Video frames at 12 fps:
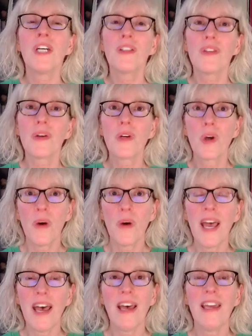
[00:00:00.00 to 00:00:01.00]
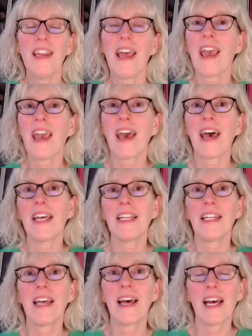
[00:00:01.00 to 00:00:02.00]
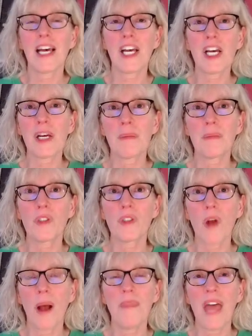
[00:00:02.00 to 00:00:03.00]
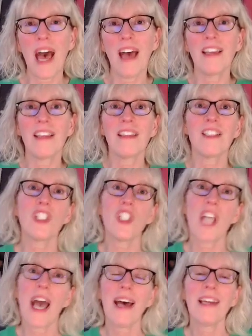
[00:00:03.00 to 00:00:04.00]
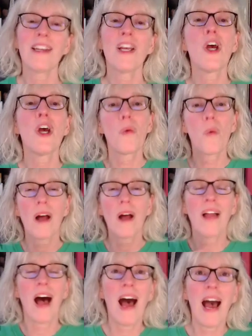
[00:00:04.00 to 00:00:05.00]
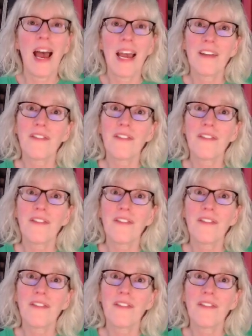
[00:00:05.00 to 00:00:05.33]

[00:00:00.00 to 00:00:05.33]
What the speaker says: So go ahead and drop that in the chat while I